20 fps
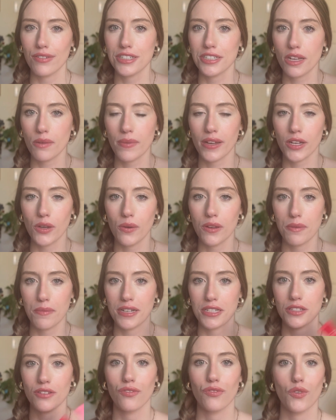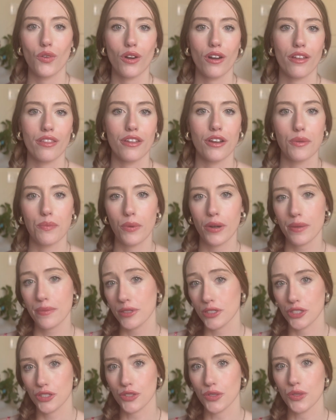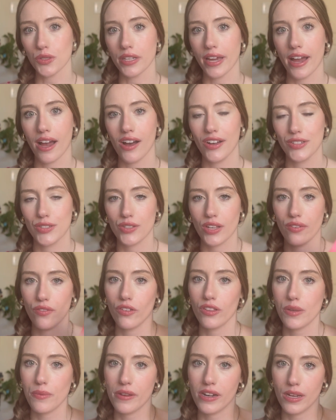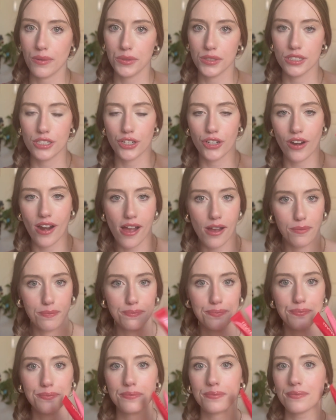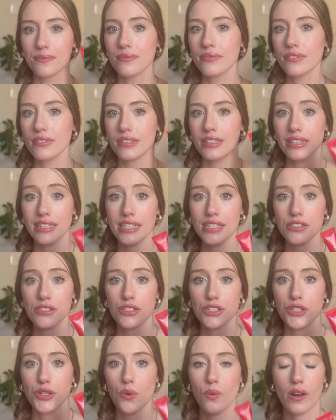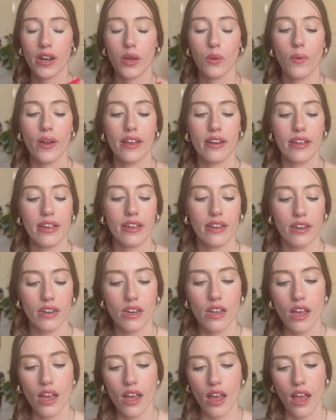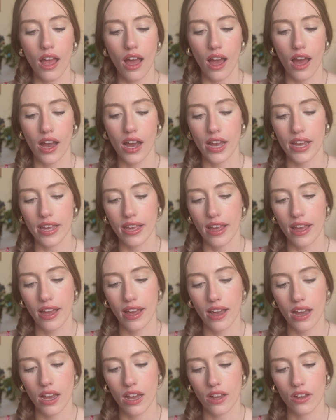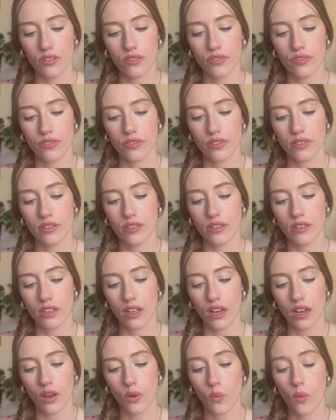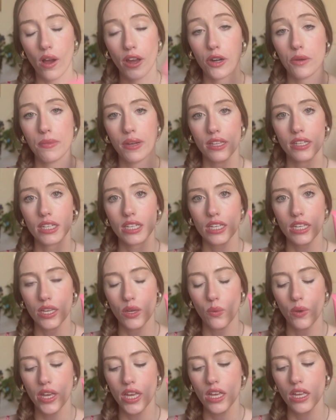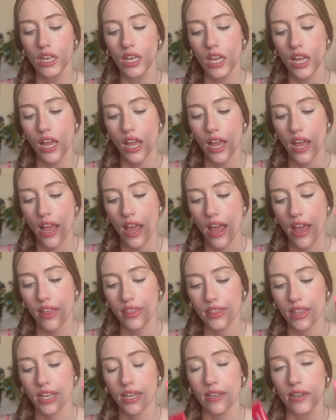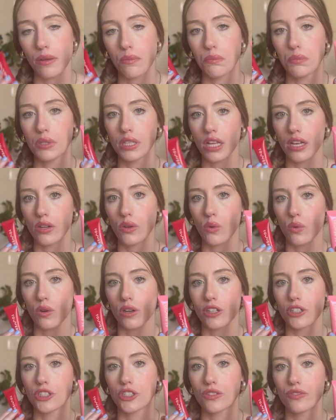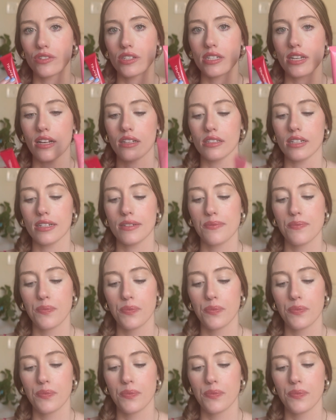time I go into my Sephora, they're pretty much sold out. So I've only been able to grab these 2 when I went in. I have watermelon kiwi and then blood orange vanilla,